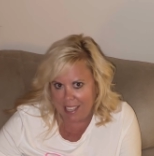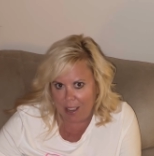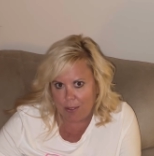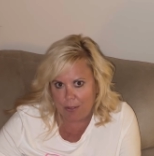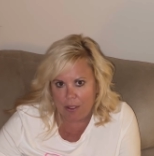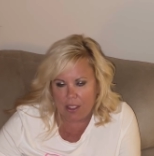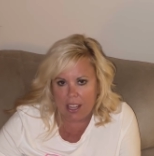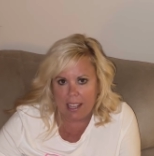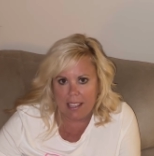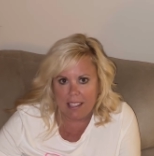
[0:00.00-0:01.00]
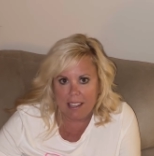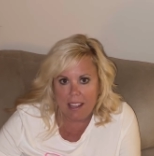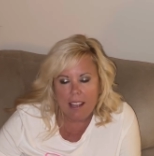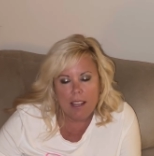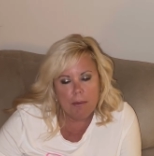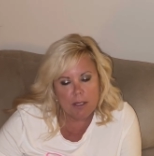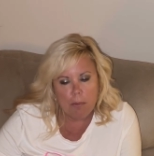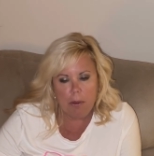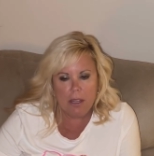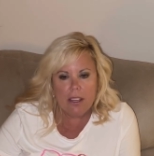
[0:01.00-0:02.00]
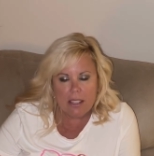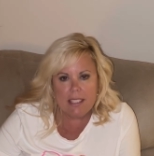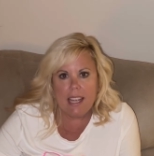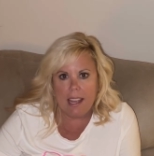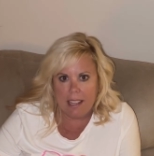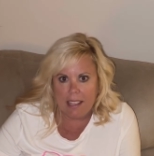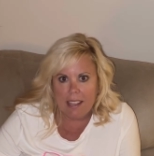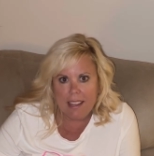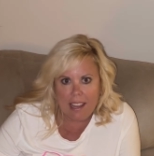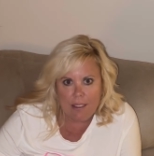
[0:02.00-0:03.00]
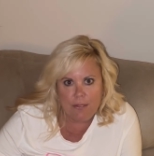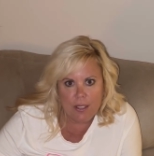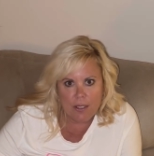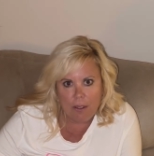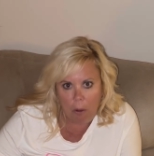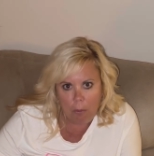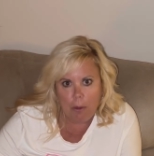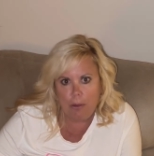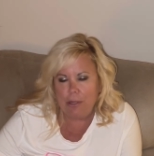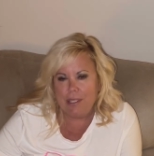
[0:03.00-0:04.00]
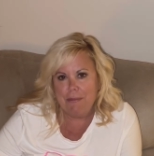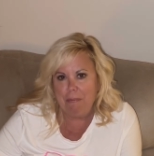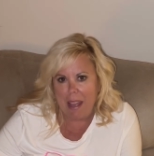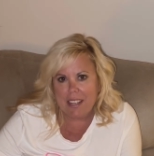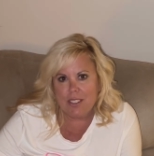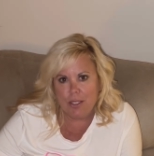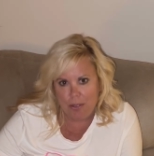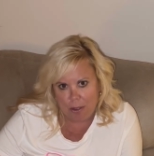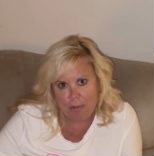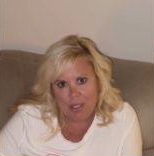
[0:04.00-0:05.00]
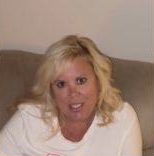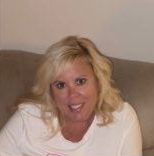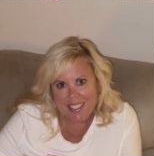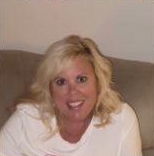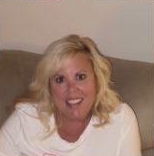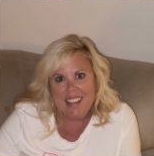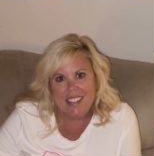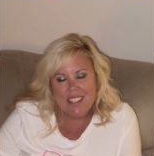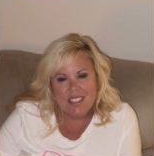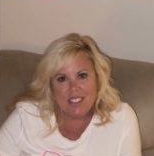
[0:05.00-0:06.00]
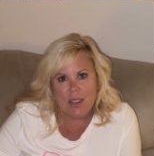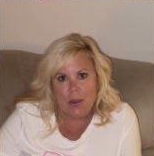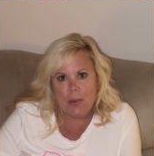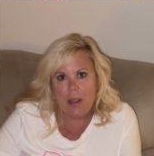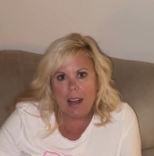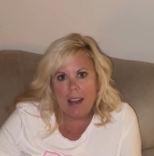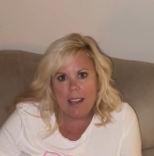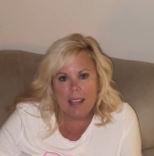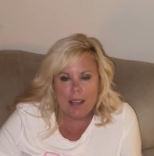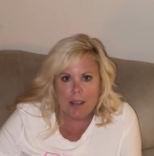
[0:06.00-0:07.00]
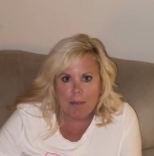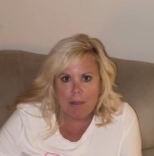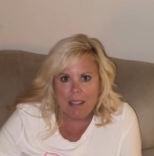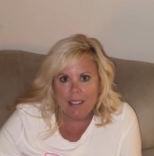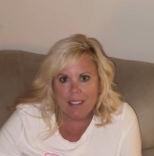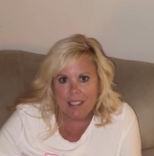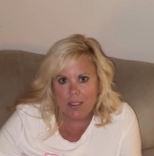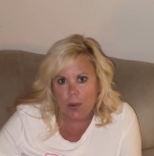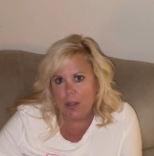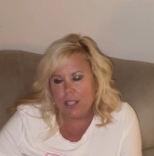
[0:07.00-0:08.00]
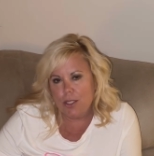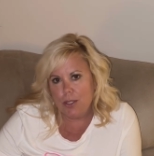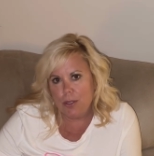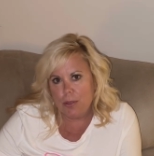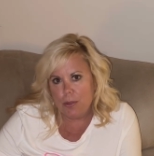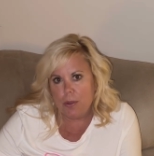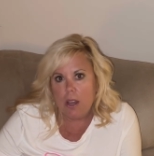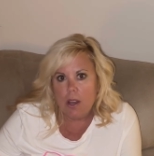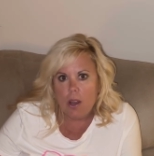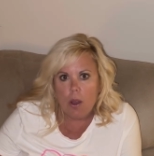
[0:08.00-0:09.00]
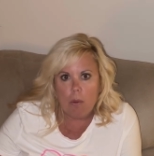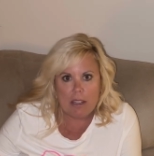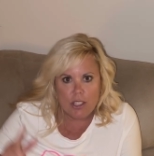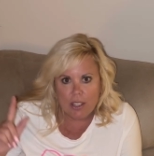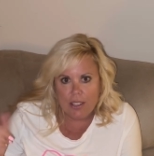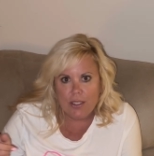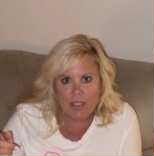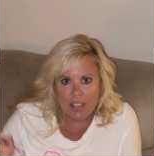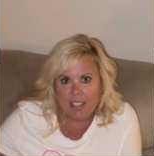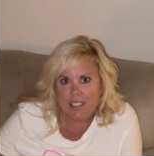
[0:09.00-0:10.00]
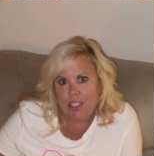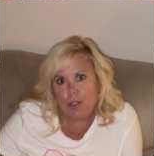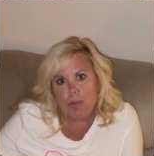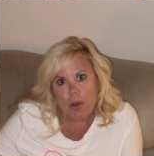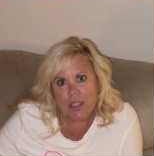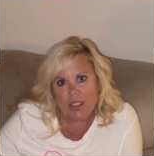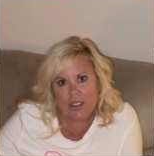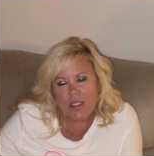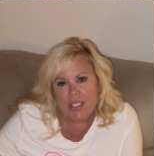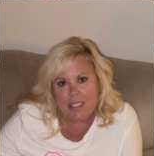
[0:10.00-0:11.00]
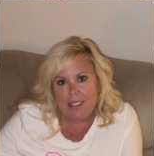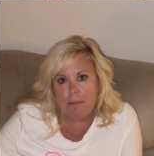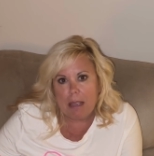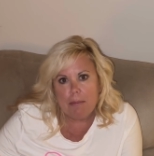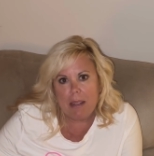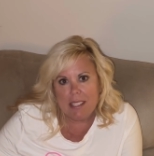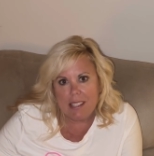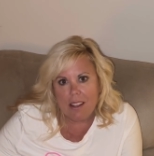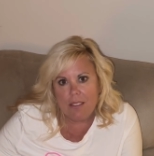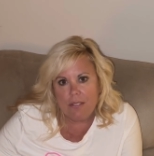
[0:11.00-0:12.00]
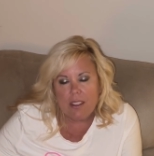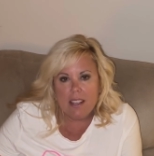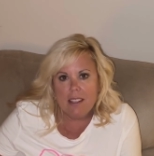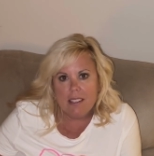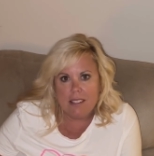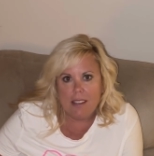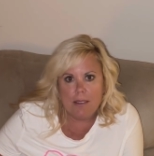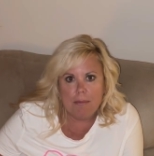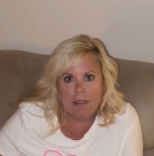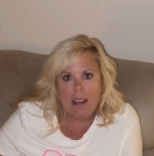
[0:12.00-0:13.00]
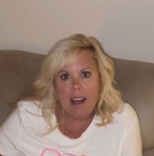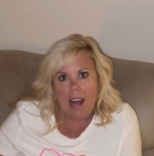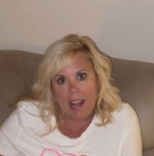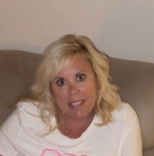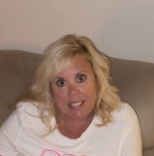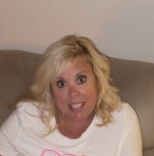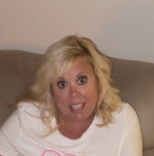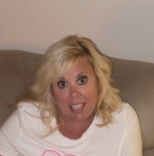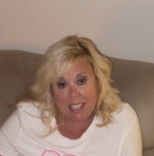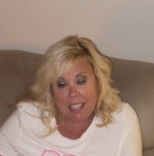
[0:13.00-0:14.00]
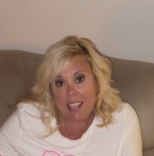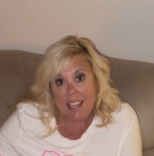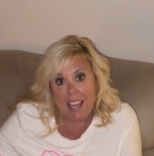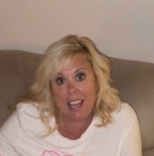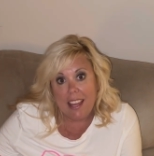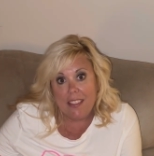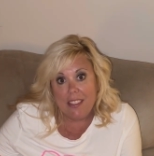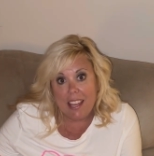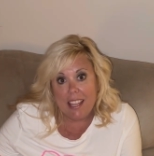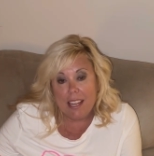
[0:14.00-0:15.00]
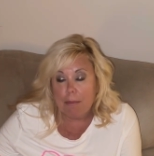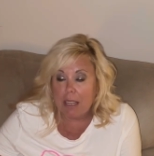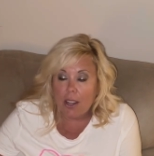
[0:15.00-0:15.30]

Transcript: down for the night. It was a pretty good day. I feel almost back to normal. So I am going to watch a little Gilmore Girls and make myself some hot tea, and then I'm gonna